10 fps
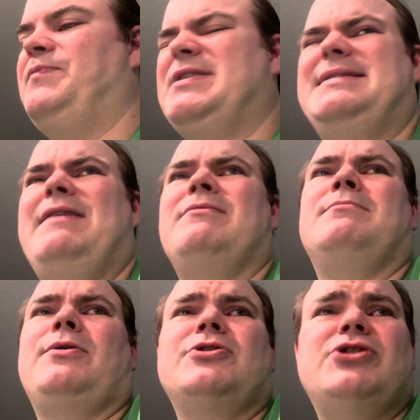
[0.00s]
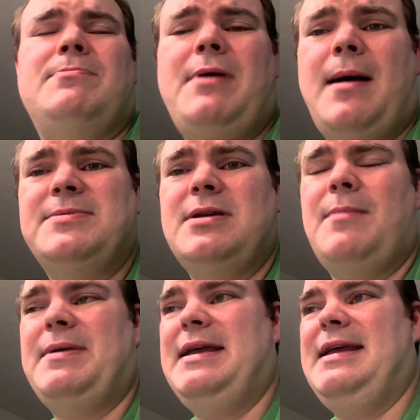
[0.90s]
Stephen Merchant pops
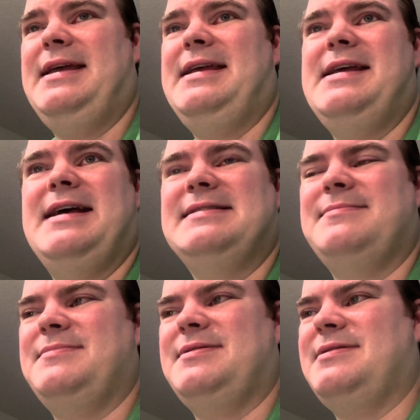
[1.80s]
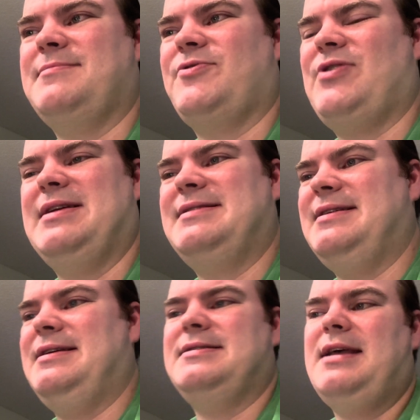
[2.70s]
up. He has some great
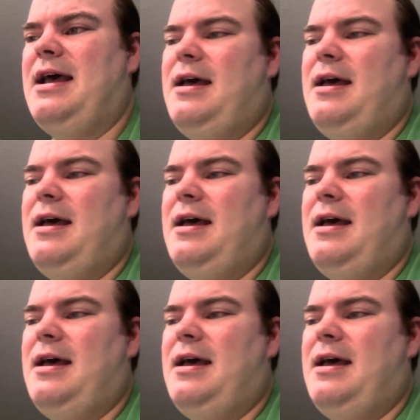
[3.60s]
scenes.